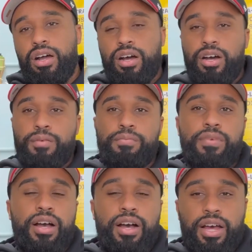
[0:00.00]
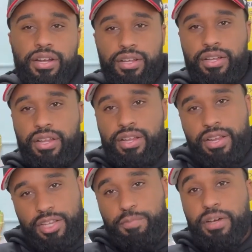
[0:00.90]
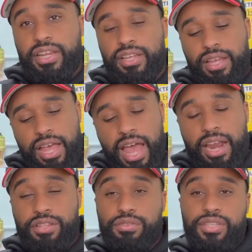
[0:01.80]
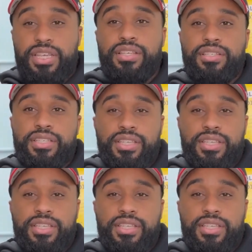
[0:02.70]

and explaining how to do this easily,